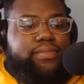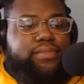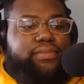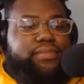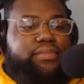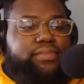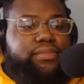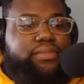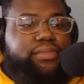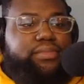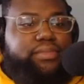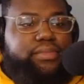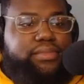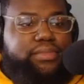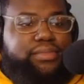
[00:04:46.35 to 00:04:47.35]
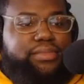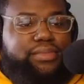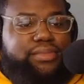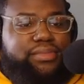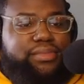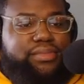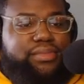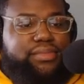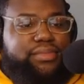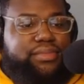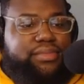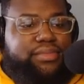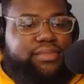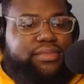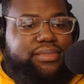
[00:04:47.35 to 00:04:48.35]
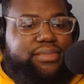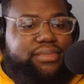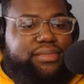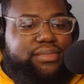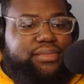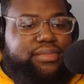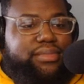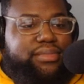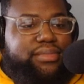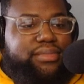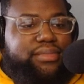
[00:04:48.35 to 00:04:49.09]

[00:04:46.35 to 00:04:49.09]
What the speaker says: No words are spoken by the person on screen.